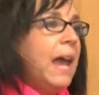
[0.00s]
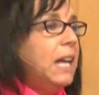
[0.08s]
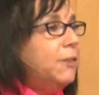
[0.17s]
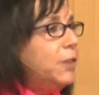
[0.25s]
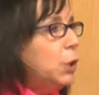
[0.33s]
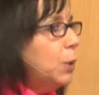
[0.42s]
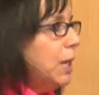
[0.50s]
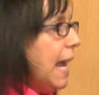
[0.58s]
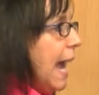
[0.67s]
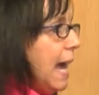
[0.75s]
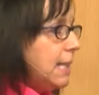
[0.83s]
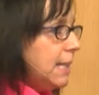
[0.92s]
And if you were
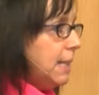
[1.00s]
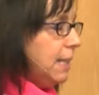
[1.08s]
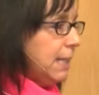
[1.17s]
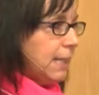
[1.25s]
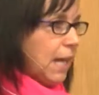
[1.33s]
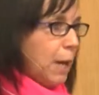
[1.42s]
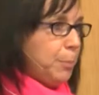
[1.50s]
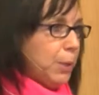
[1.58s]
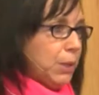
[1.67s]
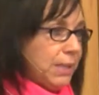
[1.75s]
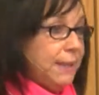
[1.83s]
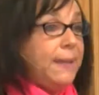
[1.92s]
to ask the
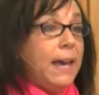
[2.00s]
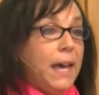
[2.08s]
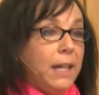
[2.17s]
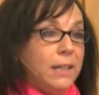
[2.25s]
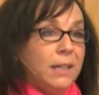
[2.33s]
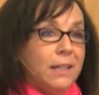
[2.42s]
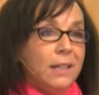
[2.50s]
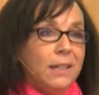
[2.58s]
disciples then